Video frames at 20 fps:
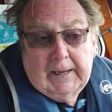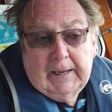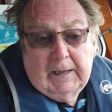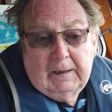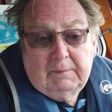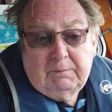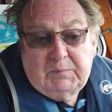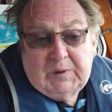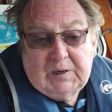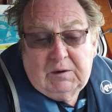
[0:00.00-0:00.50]

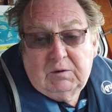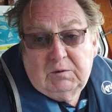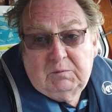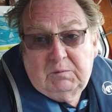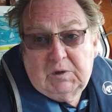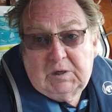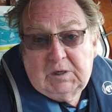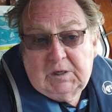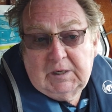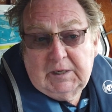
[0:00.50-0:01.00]
uh,
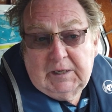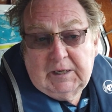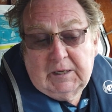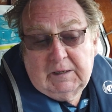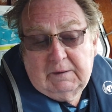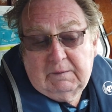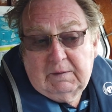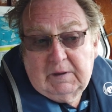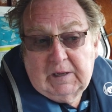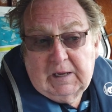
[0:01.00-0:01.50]
powered by
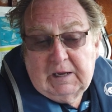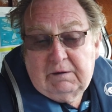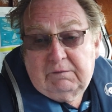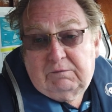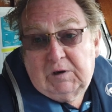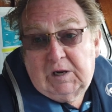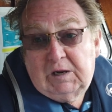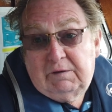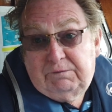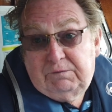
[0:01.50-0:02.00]
uh,
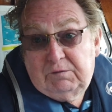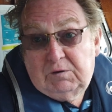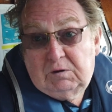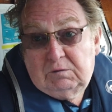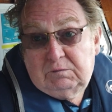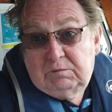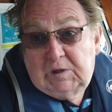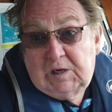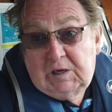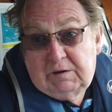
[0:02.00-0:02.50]
air, air,
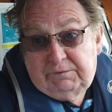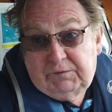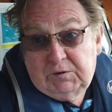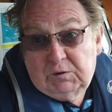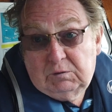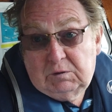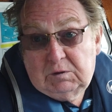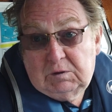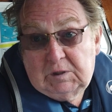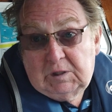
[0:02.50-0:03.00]
air
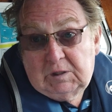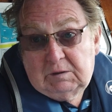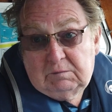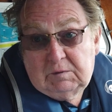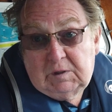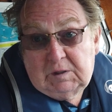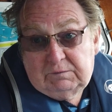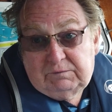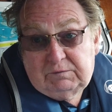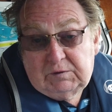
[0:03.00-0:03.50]
fuel, air,
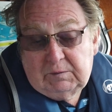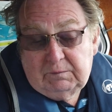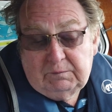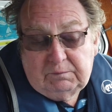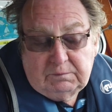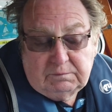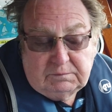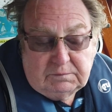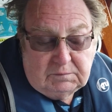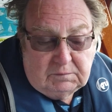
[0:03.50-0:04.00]
air,
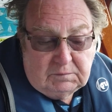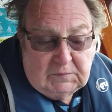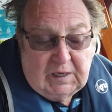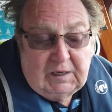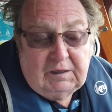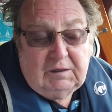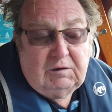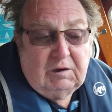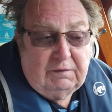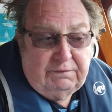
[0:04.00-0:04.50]

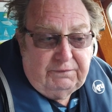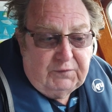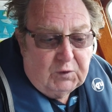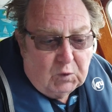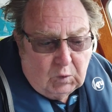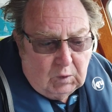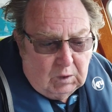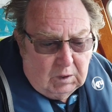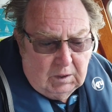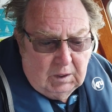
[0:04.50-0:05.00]
aircraft
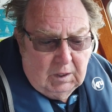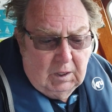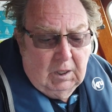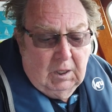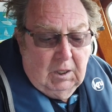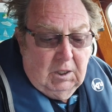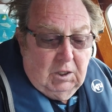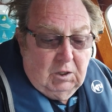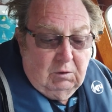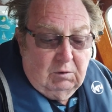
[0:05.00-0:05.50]
fuel.
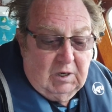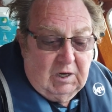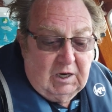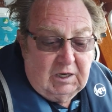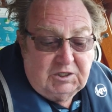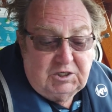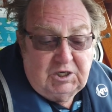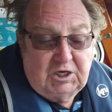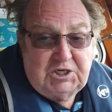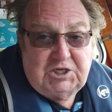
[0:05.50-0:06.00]
You are
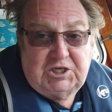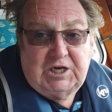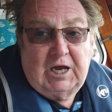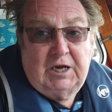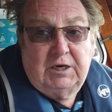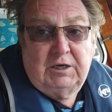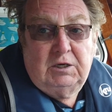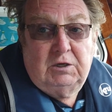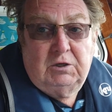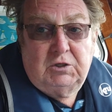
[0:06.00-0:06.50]
actually
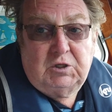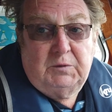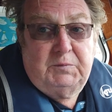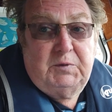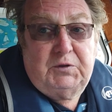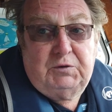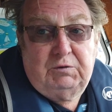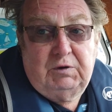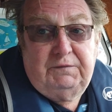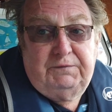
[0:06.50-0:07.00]
standing on
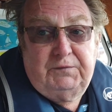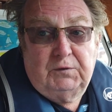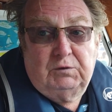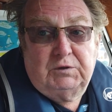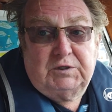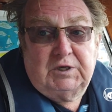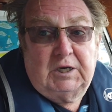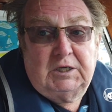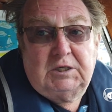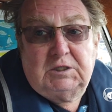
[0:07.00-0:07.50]
top of three
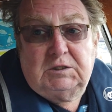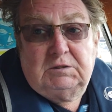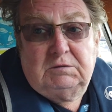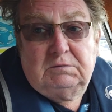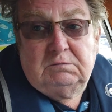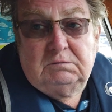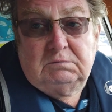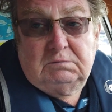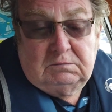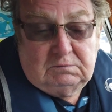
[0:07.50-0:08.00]
fuel tanks
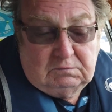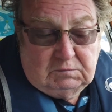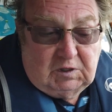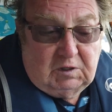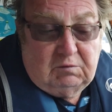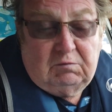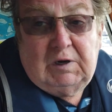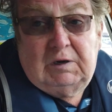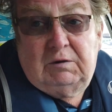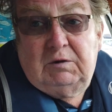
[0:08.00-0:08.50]

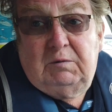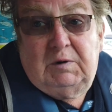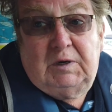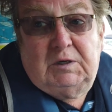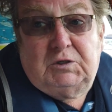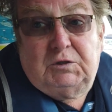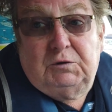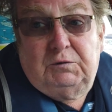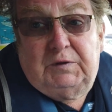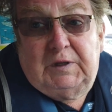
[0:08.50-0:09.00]
with around
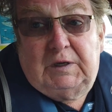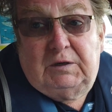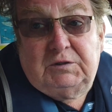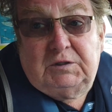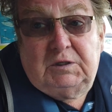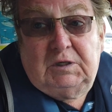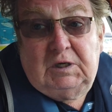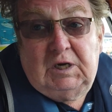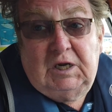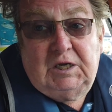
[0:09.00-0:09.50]
about two
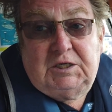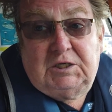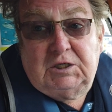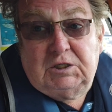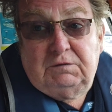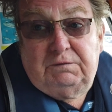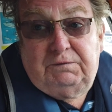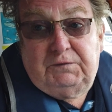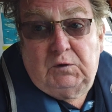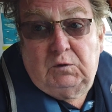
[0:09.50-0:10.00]
thousand
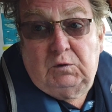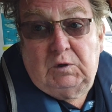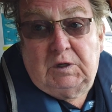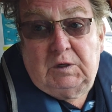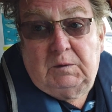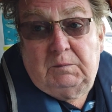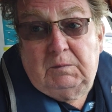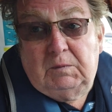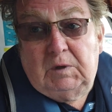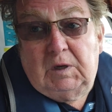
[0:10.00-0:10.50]
litres of fuel
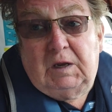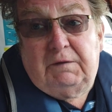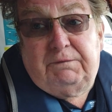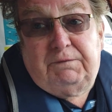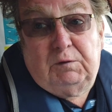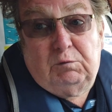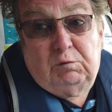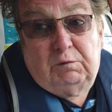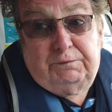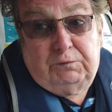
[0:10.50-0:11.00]
in them,
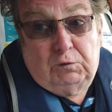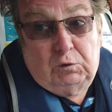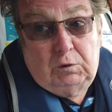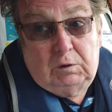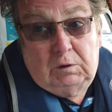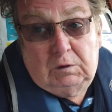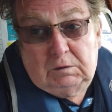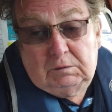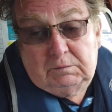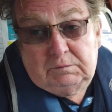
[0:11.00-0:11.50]
if they were
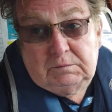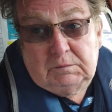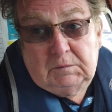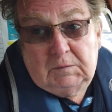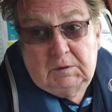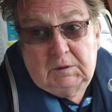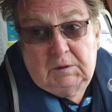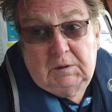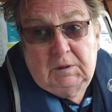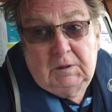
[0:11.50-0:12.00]
full.
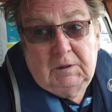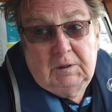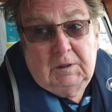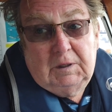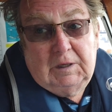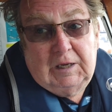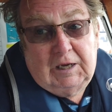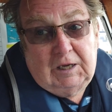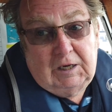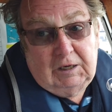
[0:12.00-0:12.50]
Highly
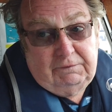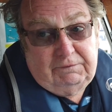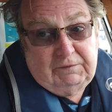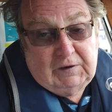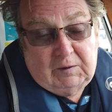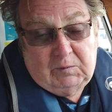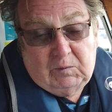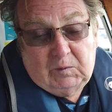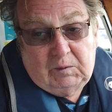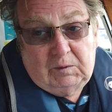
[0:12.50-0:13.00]
flammable. Highly
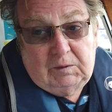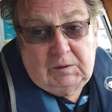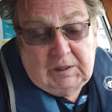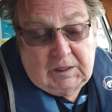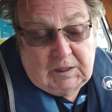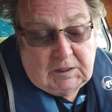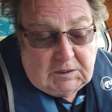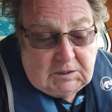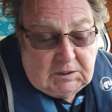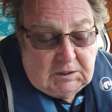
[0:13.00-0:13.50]
flammable,
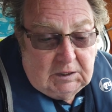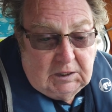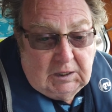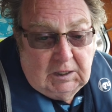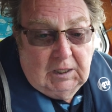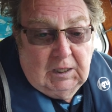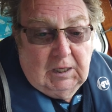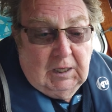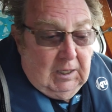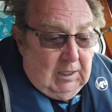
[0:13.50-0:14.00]
yes.
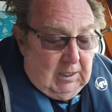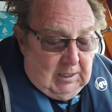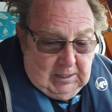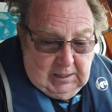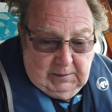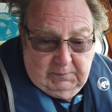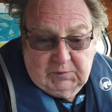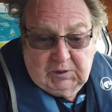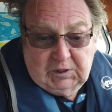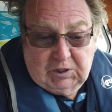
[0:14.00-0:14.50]

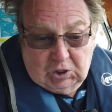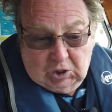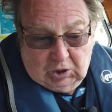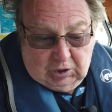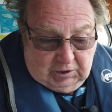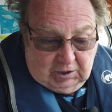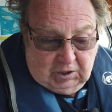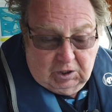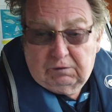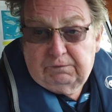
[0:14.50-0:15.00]
Uh, but you're
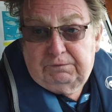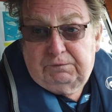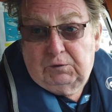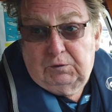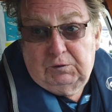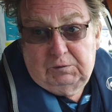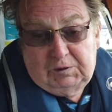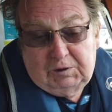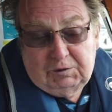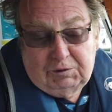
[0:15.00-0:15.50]
not, they're not
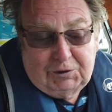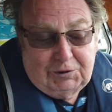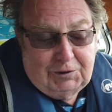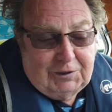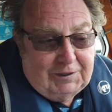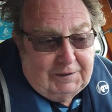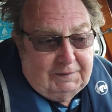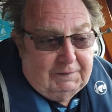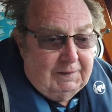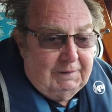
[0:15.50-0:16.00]
full, you're all
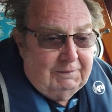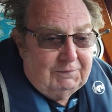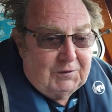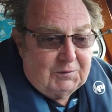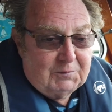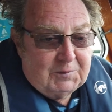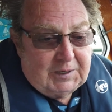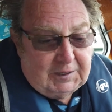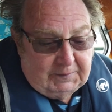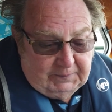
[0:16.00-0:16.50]
right for
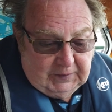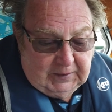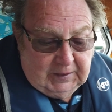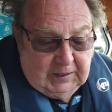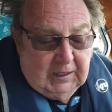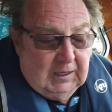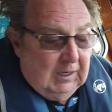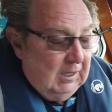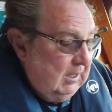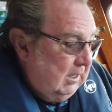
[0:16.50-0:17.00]
the minute.
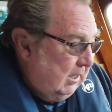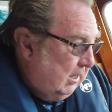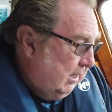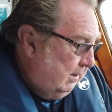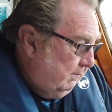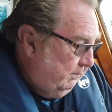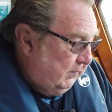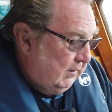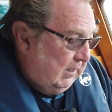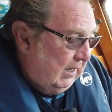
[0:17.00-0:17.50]

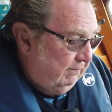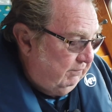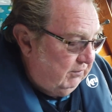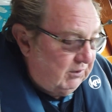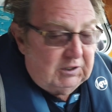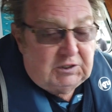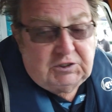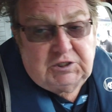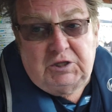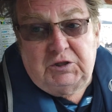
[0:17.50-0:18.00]
Um,
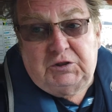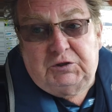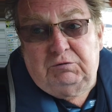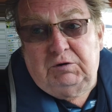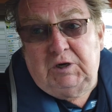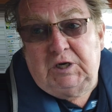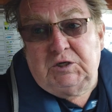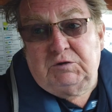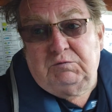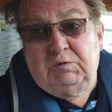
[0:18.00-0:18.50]
everything's in
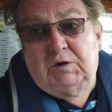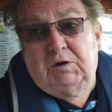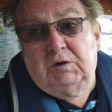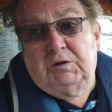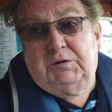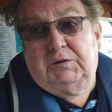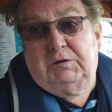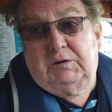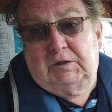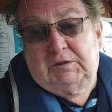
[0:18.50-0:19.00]
threes. We've
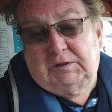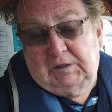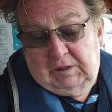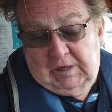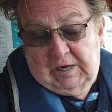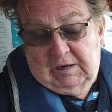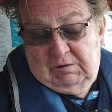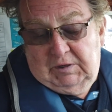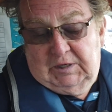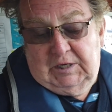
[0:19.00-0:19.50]
got,
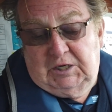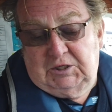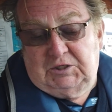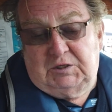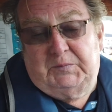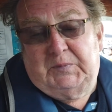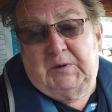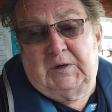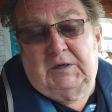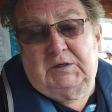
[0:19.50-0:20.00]

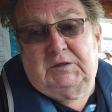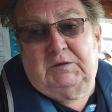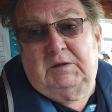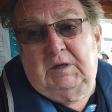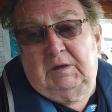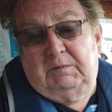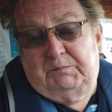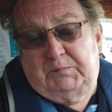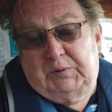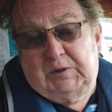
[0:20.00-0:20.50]
nowadays they're, par
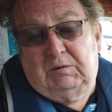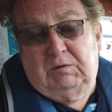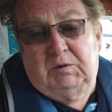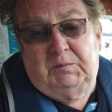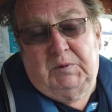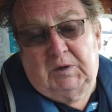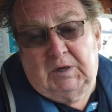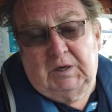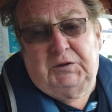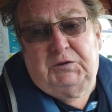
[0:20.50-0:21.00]
they're
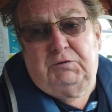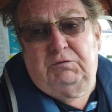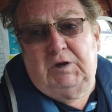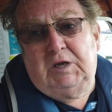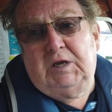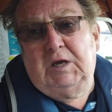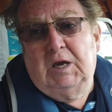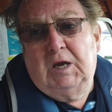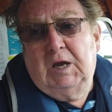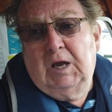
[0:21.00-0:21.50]
powered by
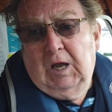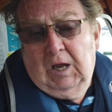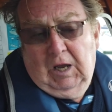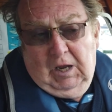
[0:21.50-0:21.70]
three